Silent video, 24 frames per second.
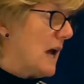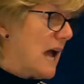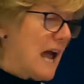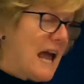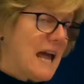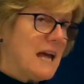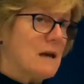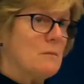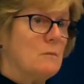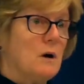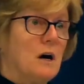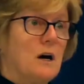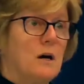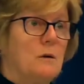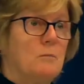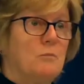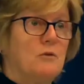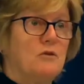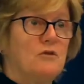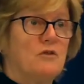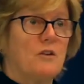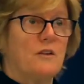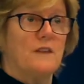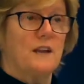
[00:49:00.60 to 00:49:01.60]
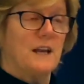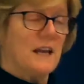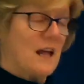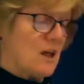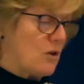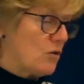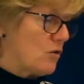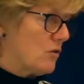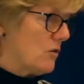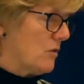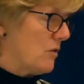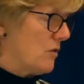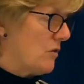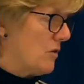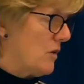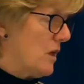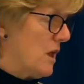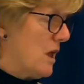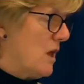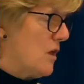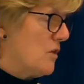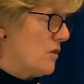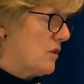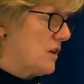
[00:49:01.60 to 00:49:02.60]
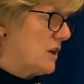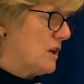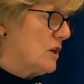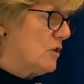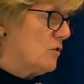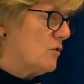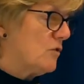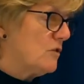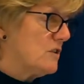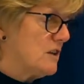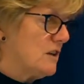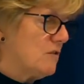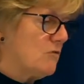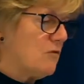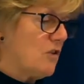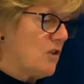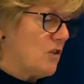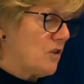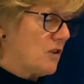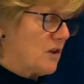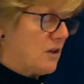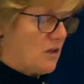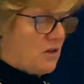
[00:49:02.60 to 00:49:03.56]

AMR put on the National Security Risk